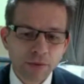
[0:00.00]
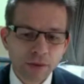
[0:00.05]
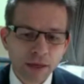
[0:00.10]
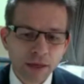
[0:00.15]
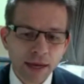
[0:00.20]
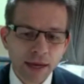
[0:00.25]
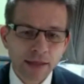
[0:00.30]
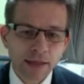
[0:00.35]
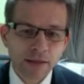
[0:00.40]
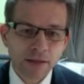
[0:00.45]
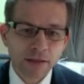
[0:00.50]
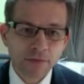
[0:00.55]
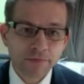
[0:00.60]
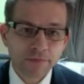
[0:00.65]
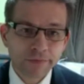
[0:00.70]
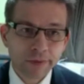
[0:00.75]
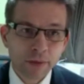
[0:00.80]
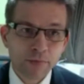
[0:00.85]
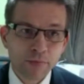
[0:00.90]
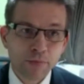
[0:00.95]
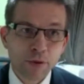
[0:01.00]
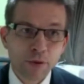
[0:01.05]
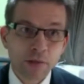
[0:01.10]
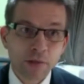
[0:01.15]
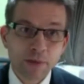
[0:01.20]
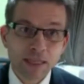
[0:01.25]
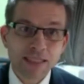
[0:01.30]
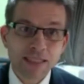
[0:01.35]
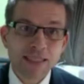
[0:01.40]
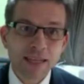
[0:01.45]
and put them
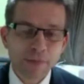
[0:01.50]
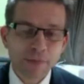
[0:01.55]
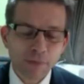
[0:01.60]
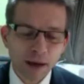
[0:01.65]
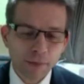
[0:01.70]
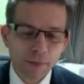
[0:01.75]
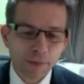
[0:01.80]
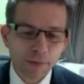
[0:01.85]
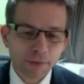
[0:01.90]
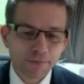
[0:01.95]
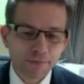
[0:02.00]
into their pump.